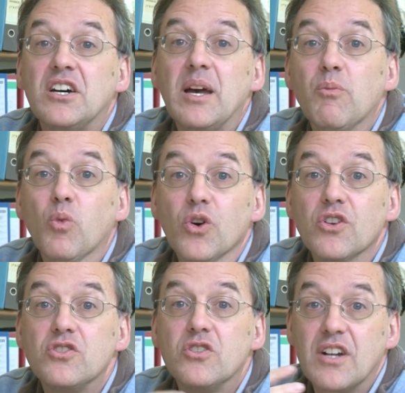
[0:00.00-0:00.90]
time
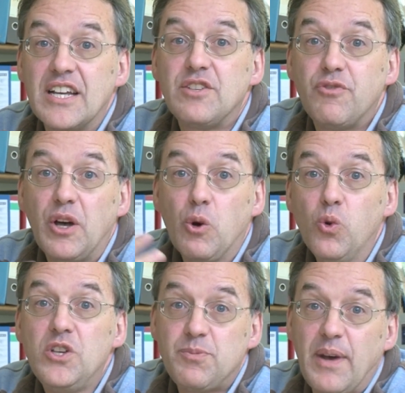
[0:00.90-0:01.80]
was to classify
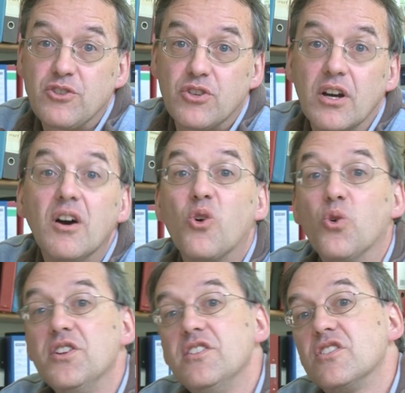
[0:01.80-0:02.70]
all these spectra
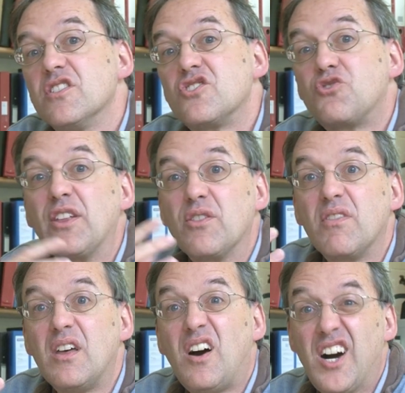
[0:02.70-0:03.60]
according to the strength
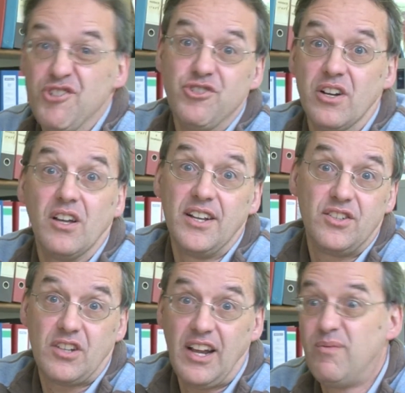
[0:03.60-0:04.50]
of their hydrogen
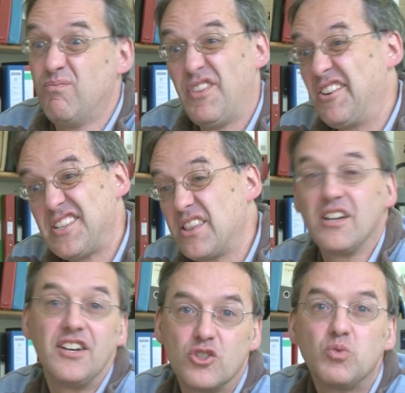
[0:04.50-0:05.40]
lines and various other
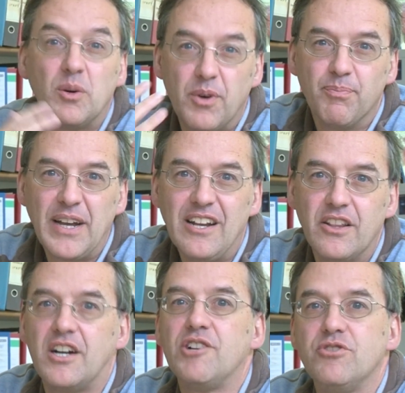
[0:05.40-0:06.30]
lines as well, but
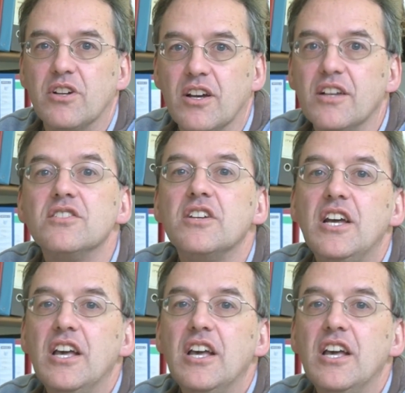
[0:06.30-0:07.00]
mainly the hydrogen lines.